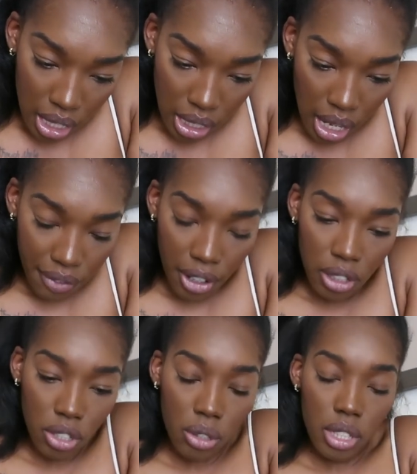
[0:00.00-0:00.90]
Yeah, I
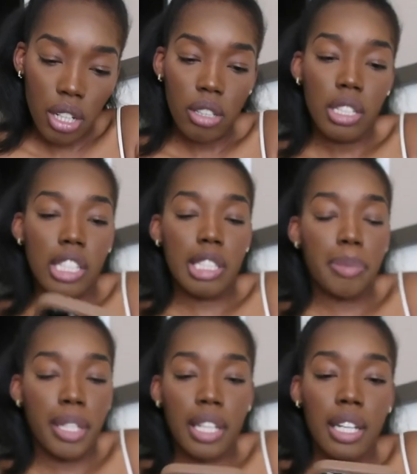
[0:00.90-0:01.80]
found this hotel on
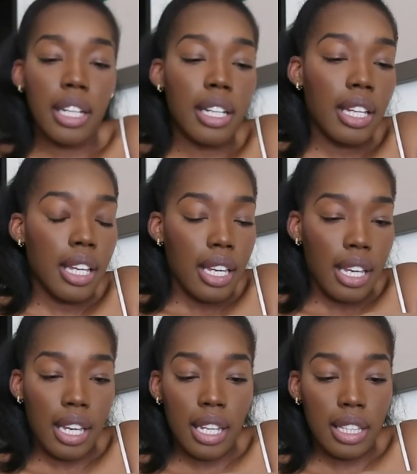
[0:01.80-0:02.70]
Expedia
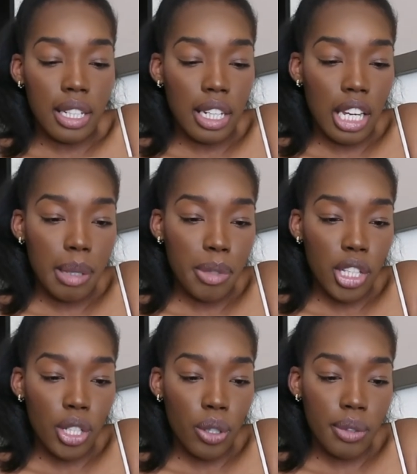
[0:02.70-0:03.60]
and the name
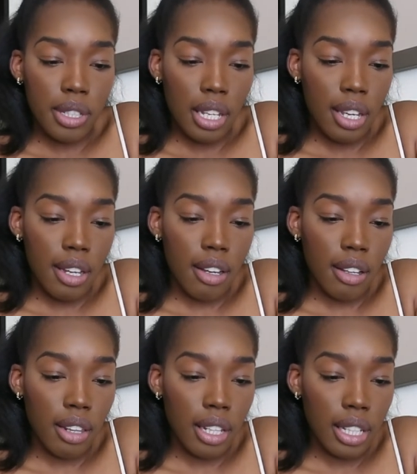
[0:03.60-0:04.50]
of the
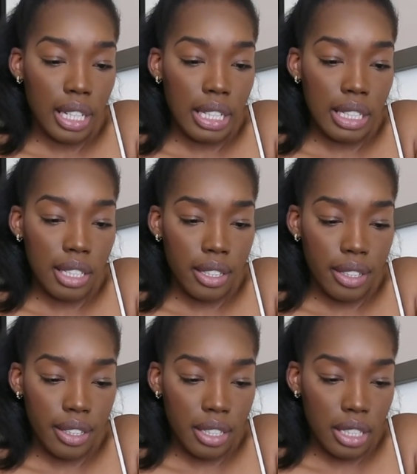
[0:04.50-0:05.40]
hotel
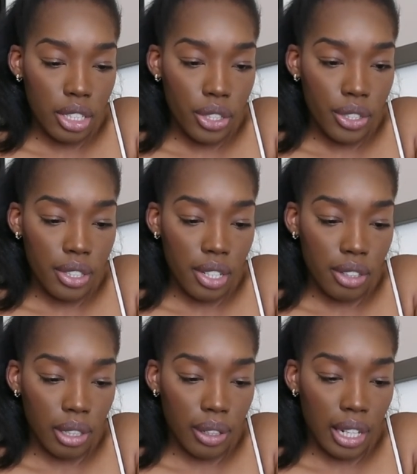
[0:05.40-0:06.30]
is,
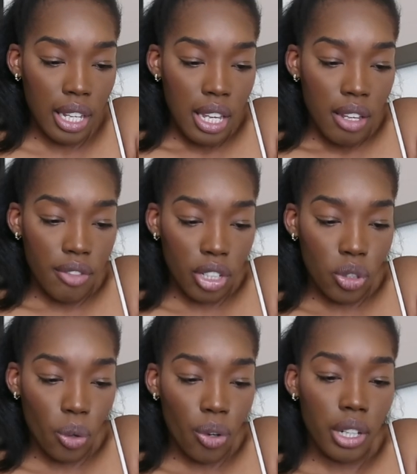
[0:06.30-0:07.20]
it's loading,
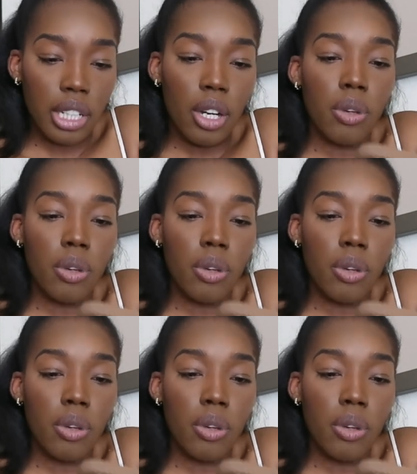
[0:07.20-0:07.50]
Victoria